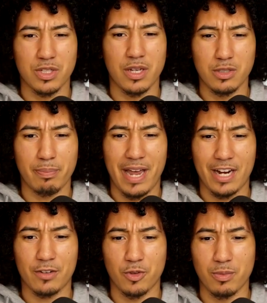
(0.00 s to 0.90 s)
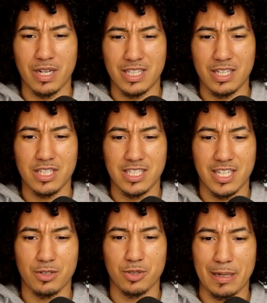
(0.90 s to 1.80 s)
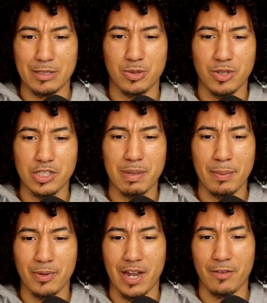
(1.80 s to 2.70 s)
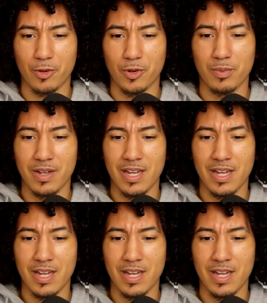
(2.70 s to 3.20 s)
was a packed room. I think they said it was about 200 people in that room,